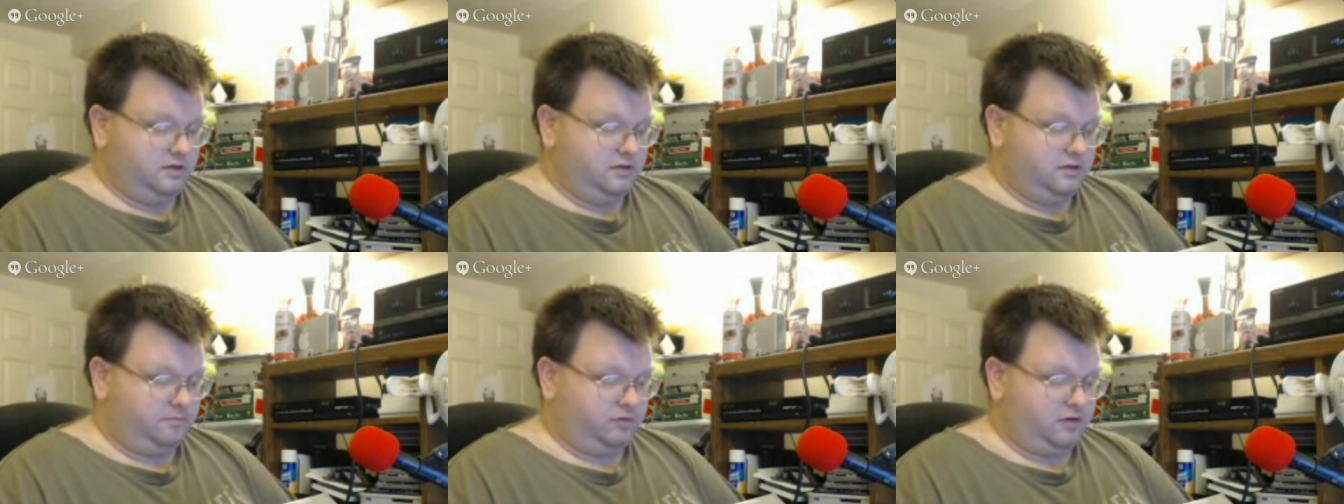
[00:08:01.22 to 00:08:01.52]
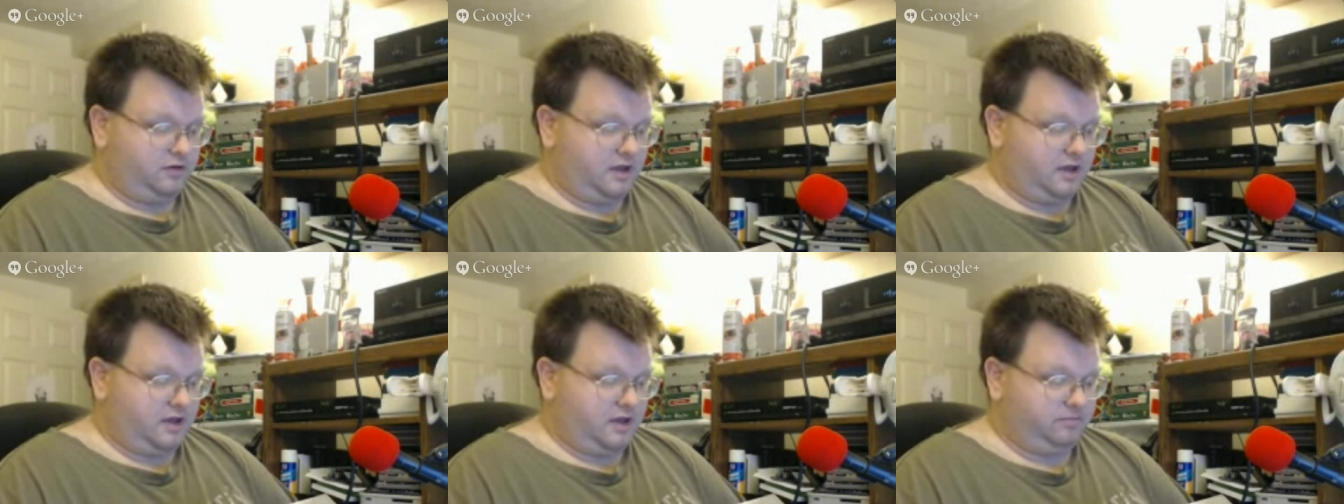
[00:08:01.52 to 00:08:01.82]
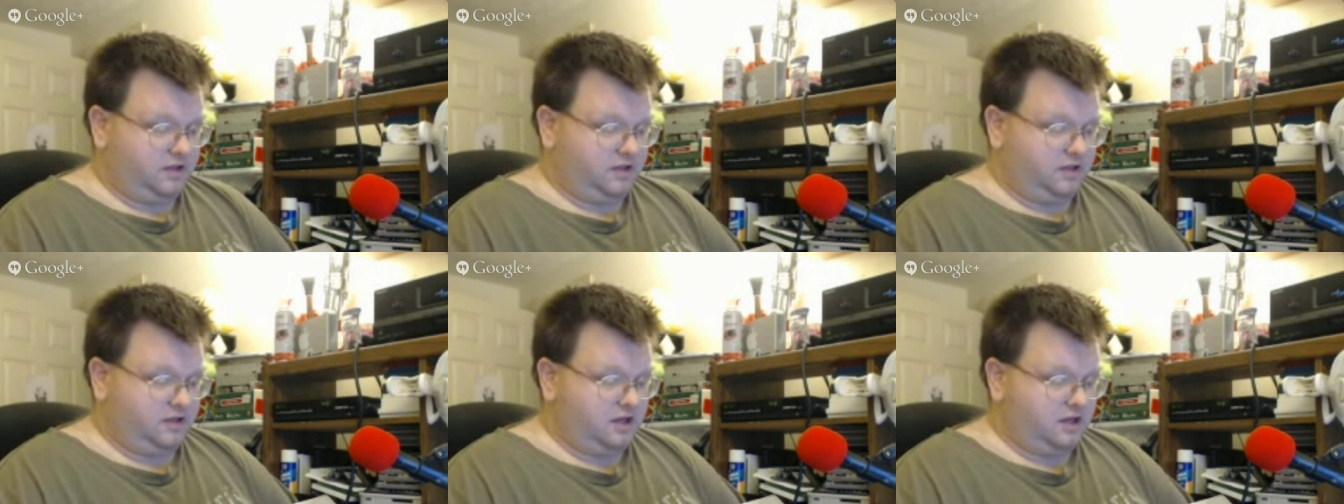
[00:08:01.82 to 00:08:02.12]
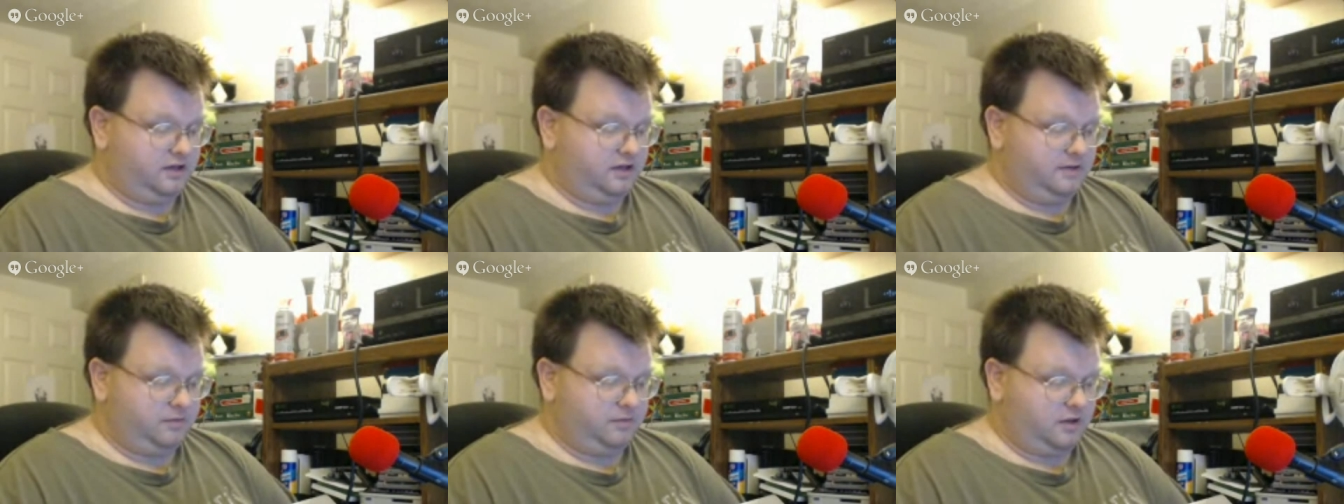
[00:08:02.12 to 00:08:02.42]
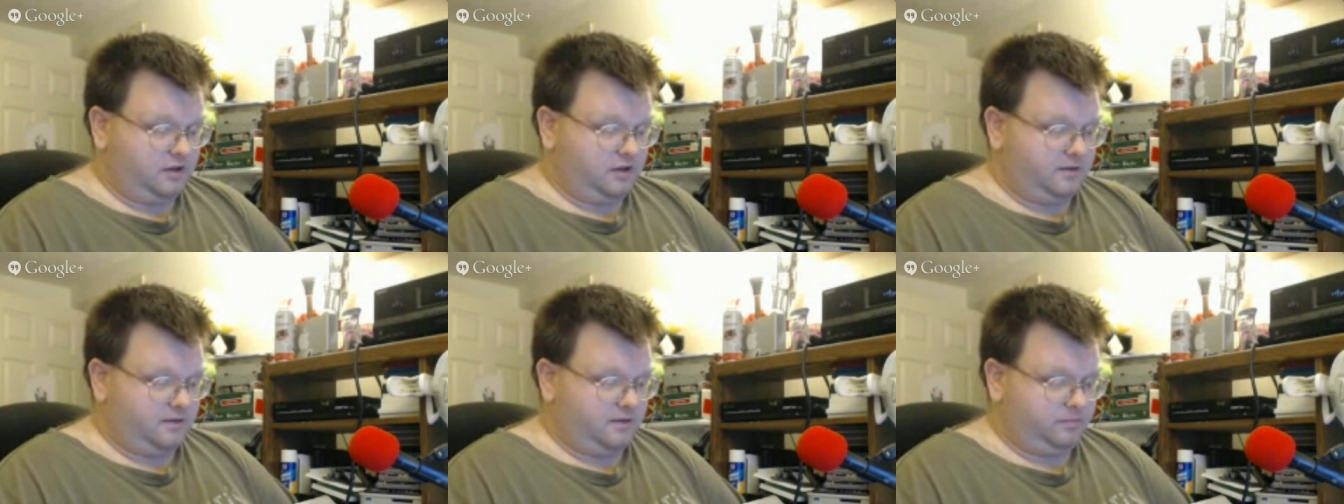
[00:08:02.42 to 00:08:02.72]
Blah blah
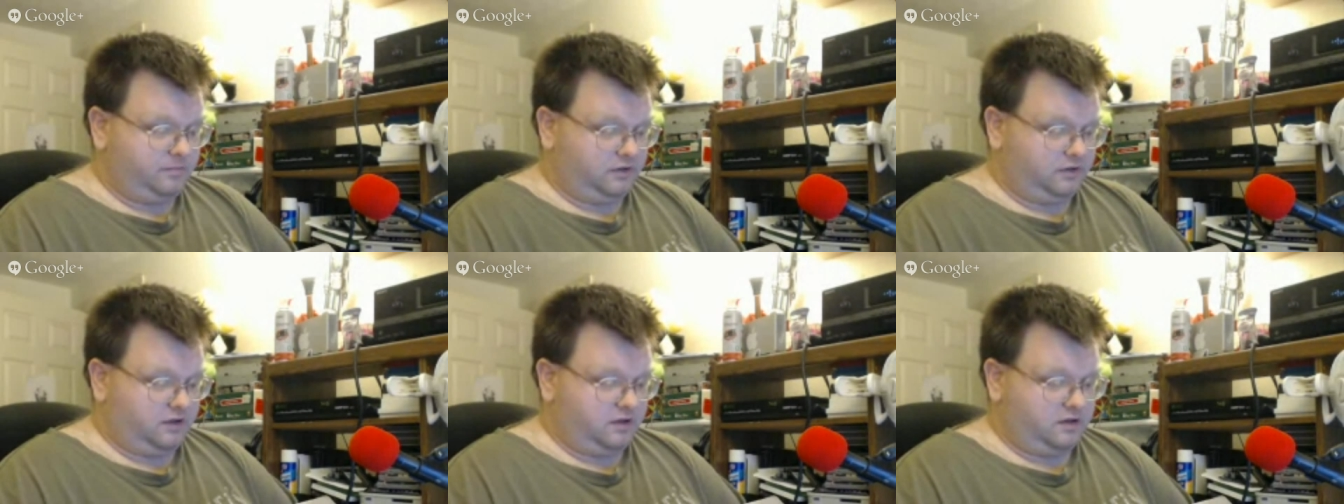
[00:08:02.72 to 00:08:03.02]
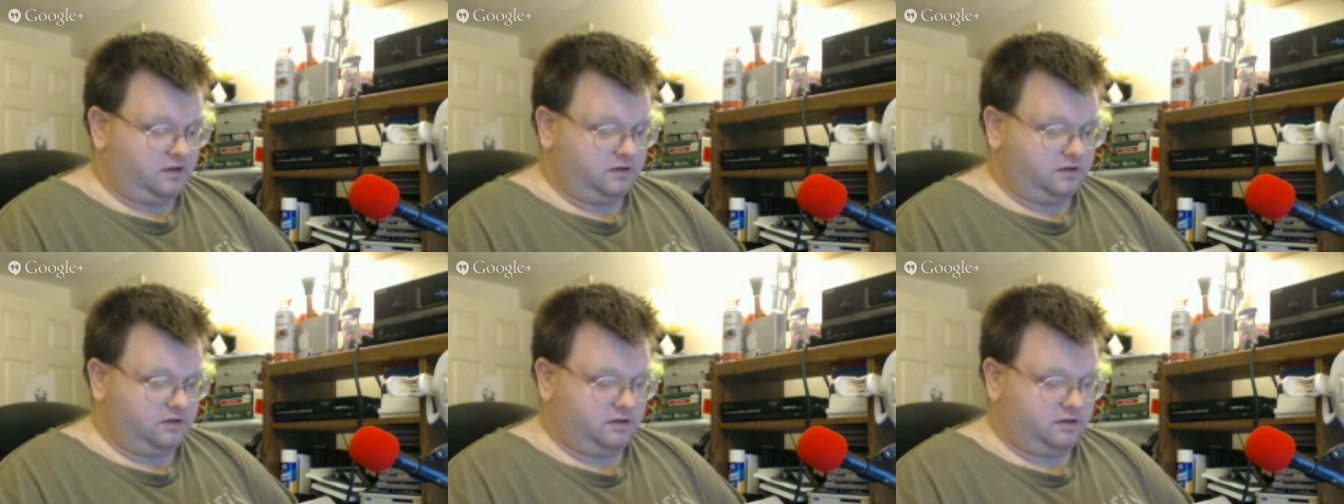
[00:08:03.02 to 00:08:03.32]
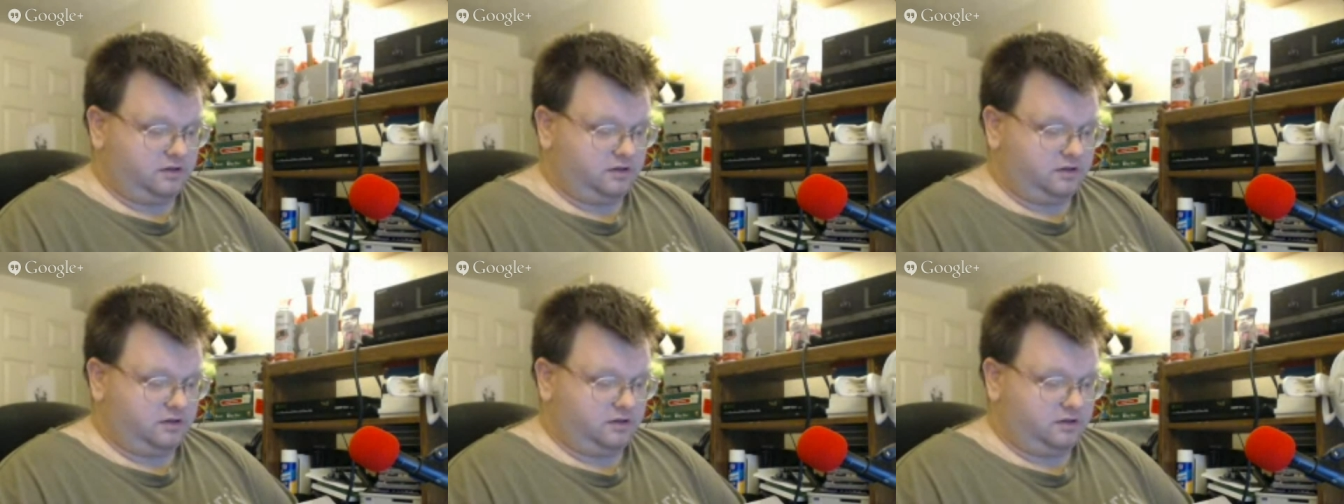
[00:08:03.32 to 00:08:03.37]
blah blah.